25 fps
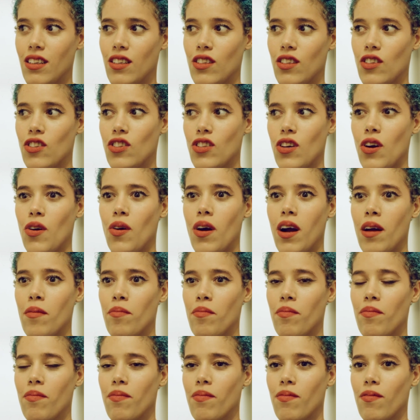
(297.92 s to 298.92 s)
So
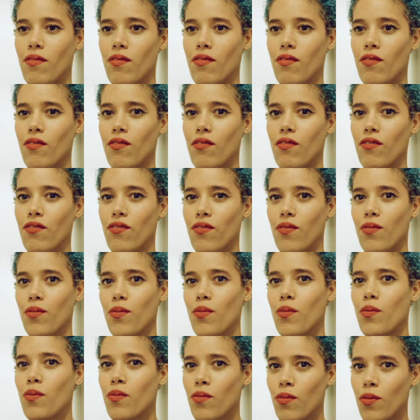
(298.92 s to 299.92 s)
I'm
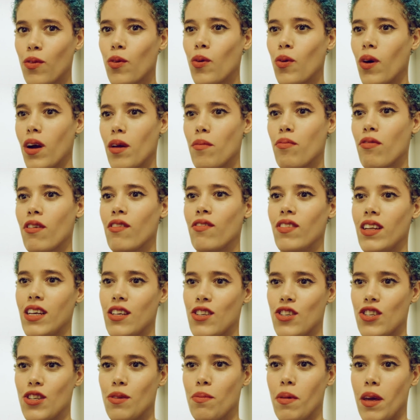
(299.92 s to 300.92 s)
quite
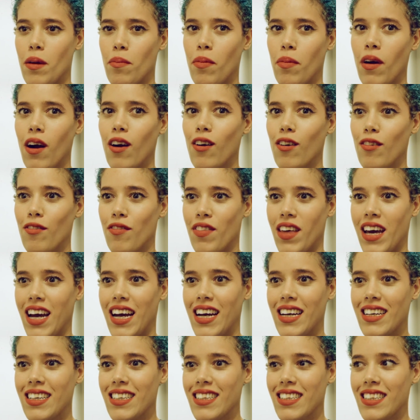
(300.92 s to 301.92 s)
privileged to be a part of
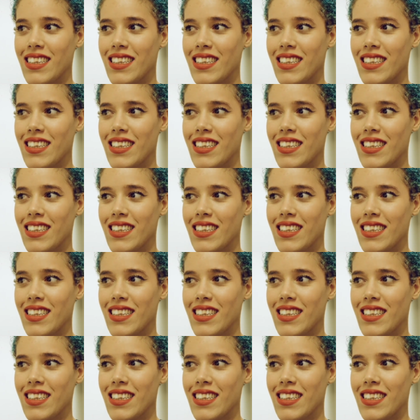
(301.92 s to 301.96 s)
that.